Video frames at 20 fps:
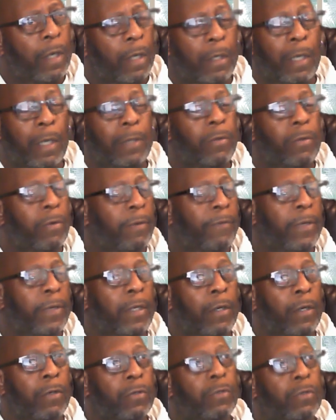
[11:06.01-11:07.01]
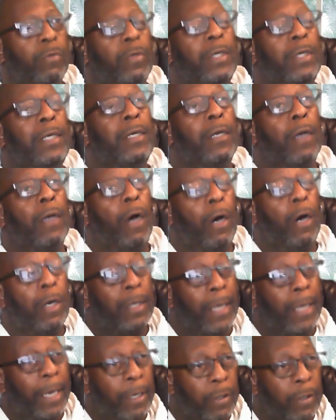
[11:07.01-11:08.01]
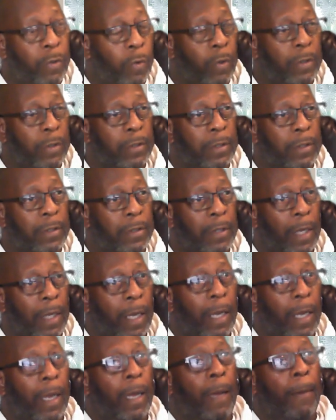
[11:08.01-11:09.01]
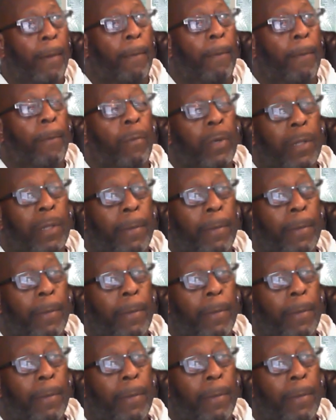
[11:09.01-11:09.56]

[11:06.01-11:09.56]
not three videos, three online courses with